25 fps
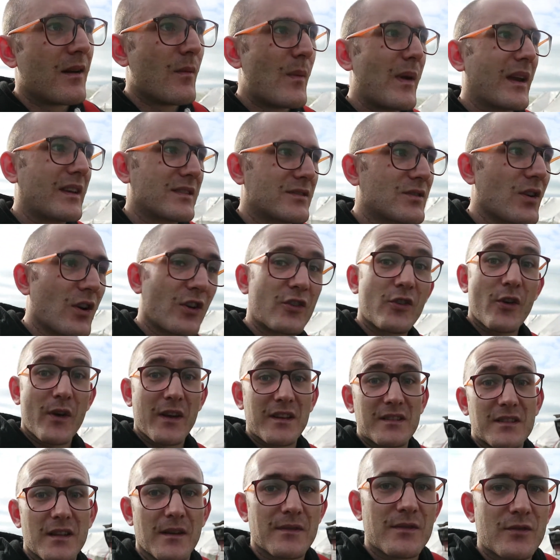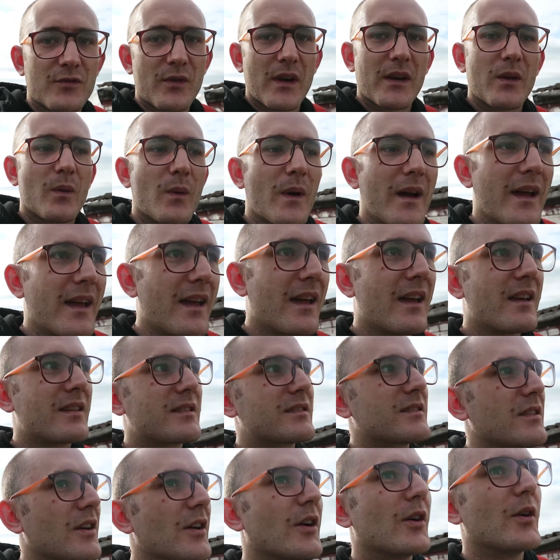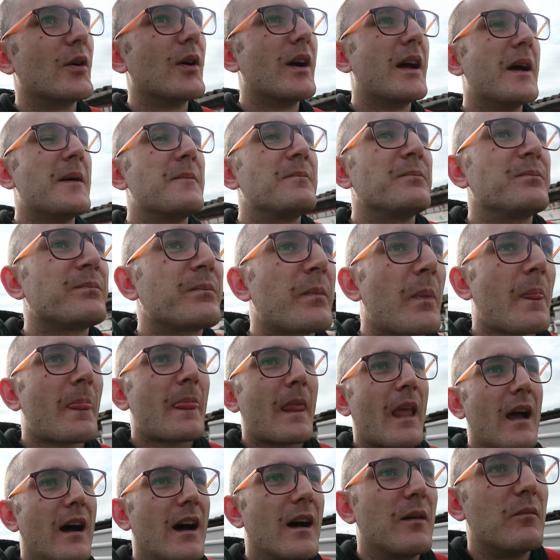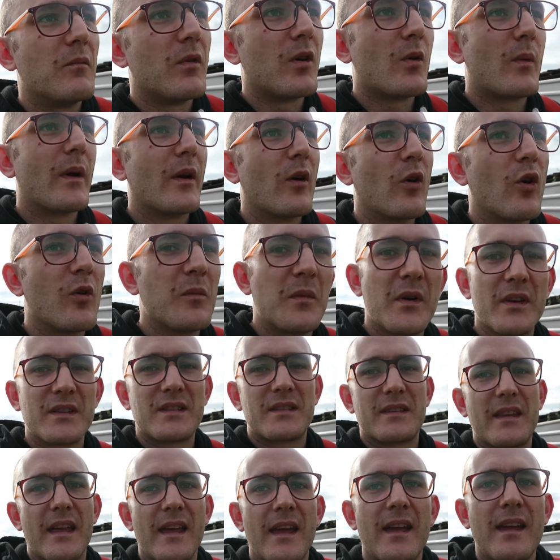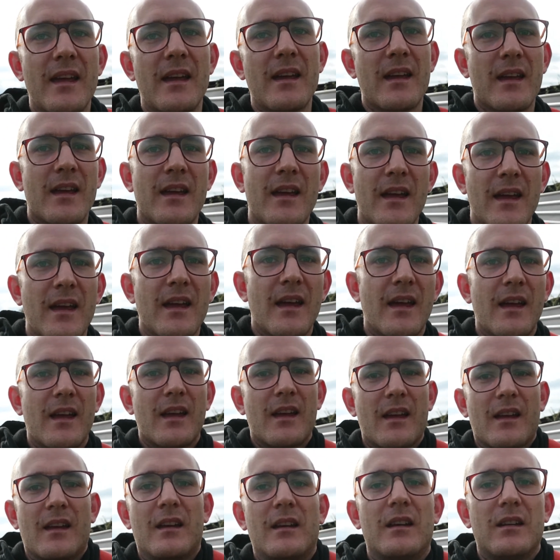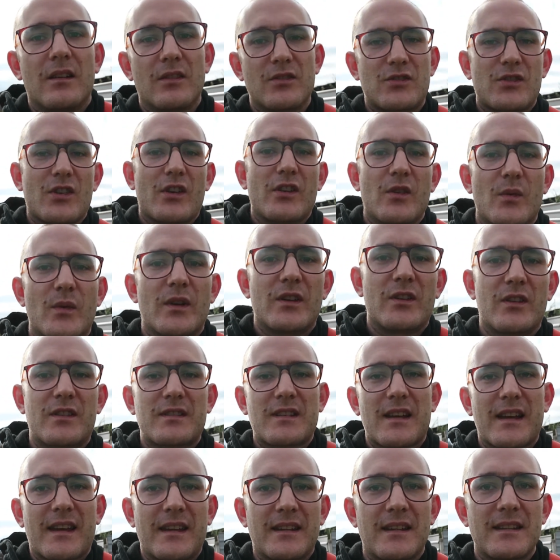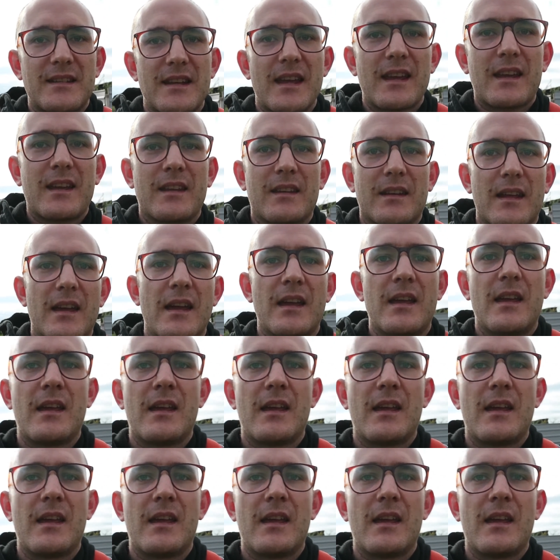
we can start growing stuff straight away. So we're almost there. I'll show you what it looks like in a second.